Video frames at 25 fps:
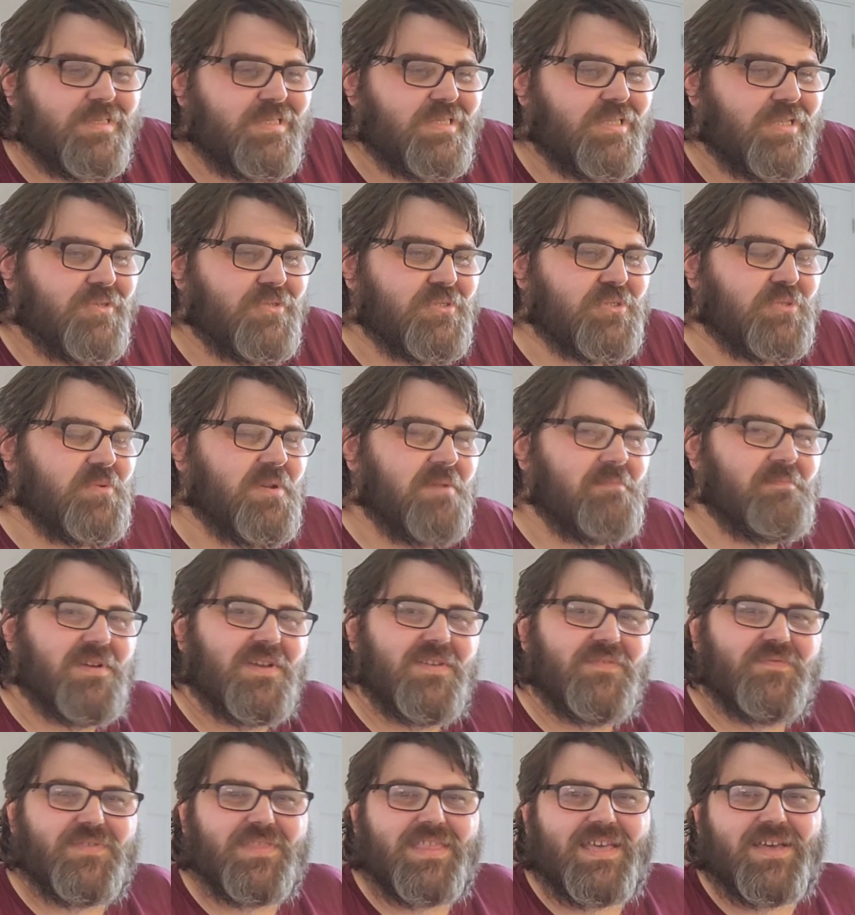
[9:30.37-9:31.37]
So swing
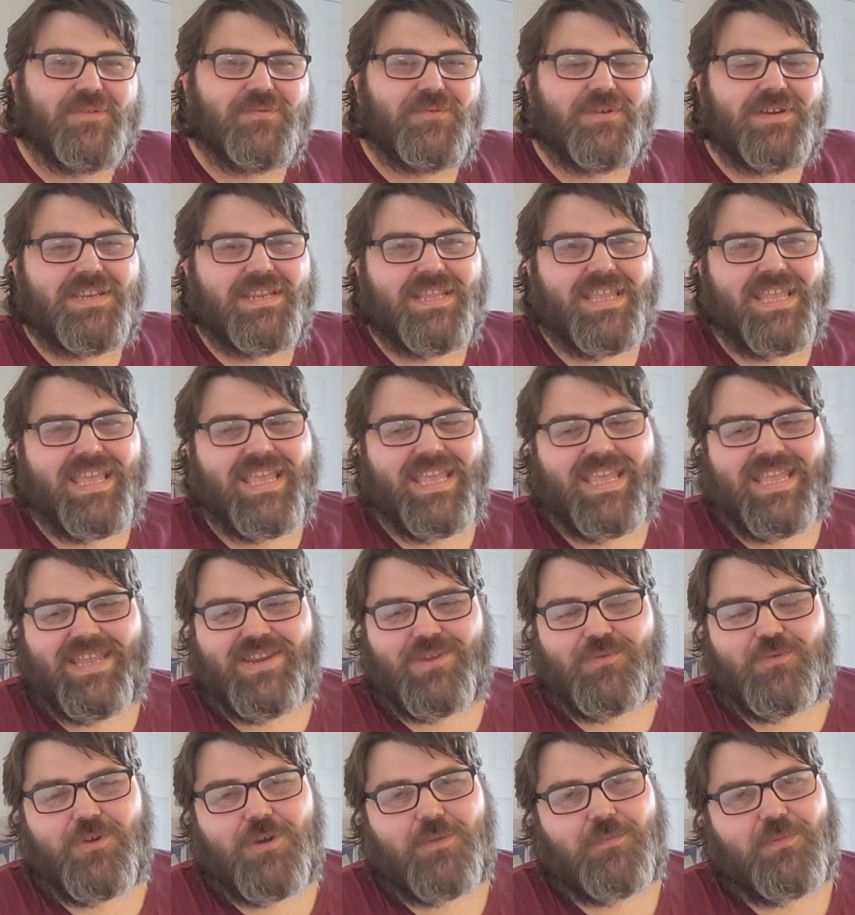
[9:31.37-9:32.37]
by for that one.
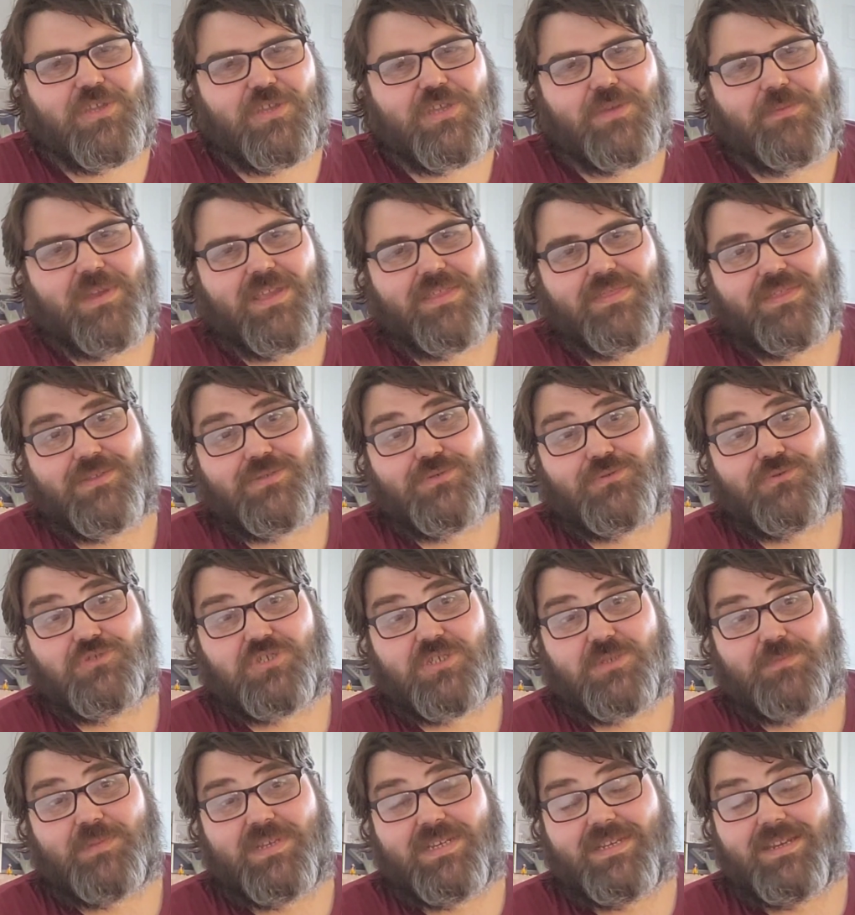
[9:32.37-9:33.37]
In a world where you can make things will
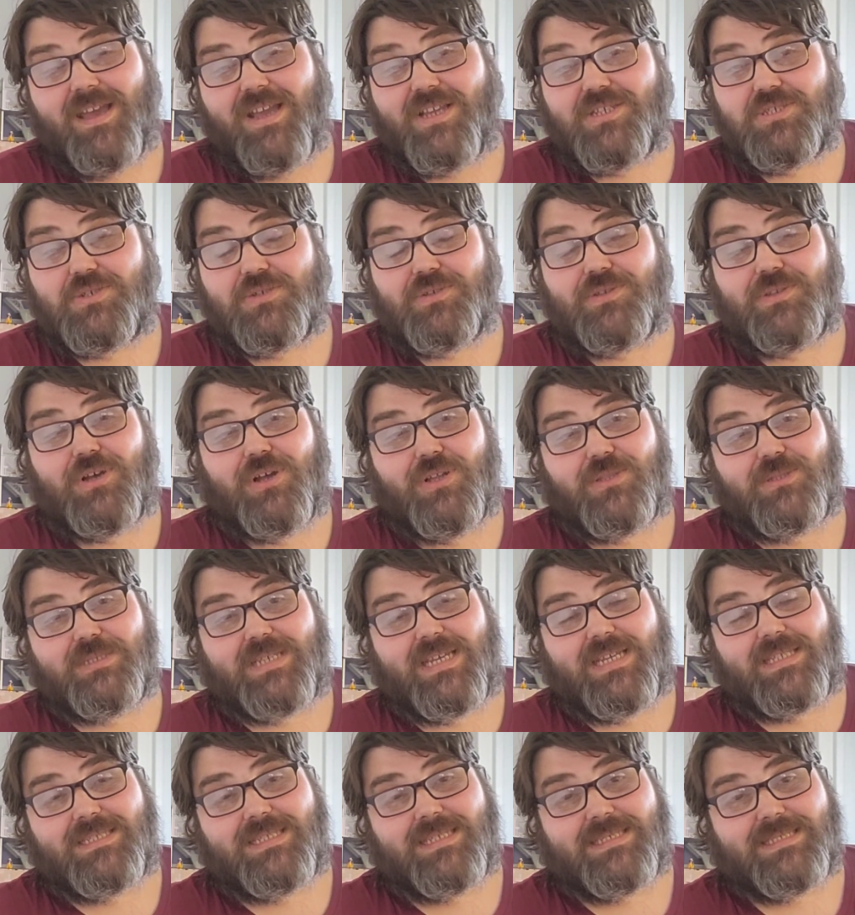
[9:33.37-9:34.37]
just be nice, you can
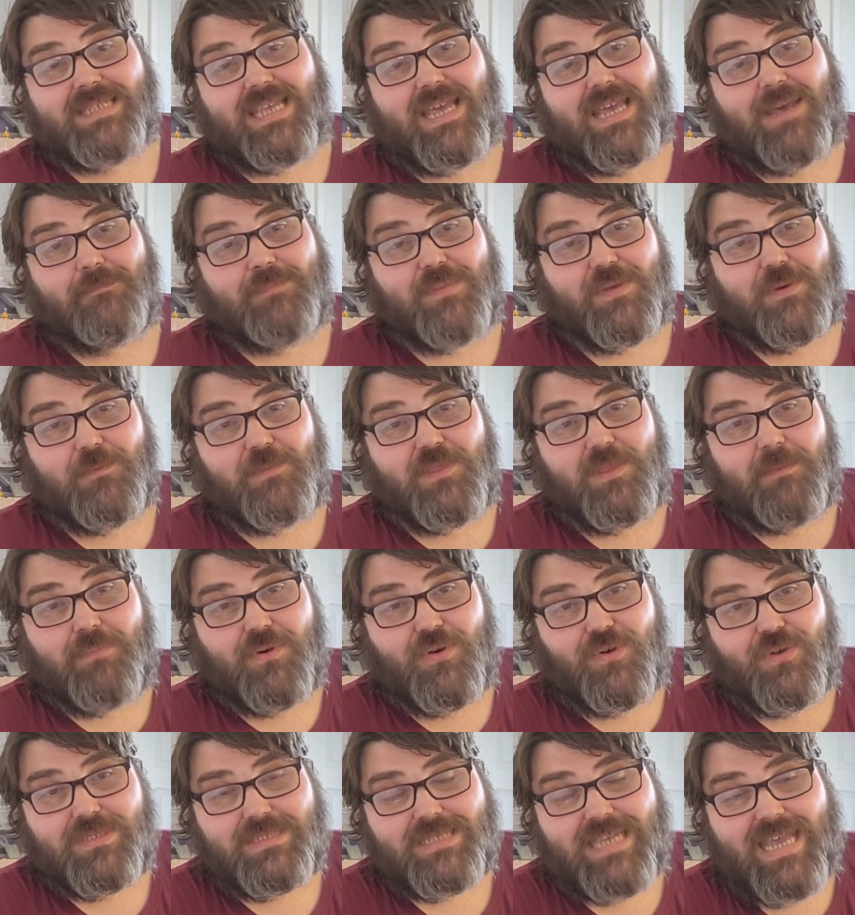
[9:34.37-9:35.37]
contact us at
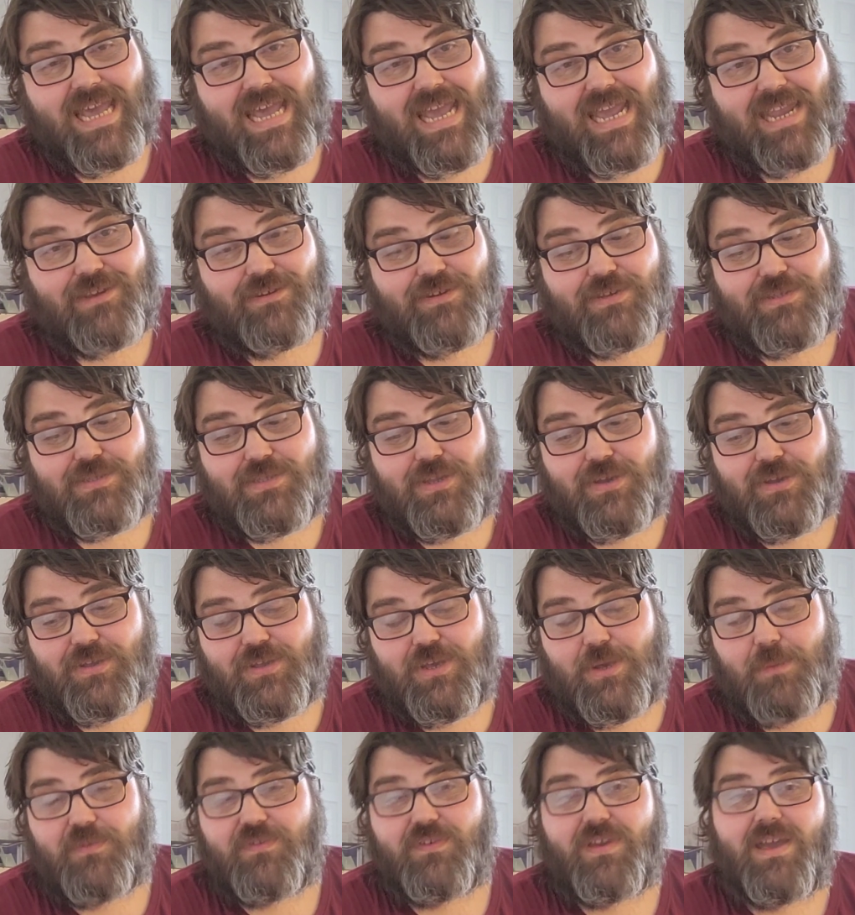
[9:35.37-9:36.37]
buildingtheboys@outlook.com.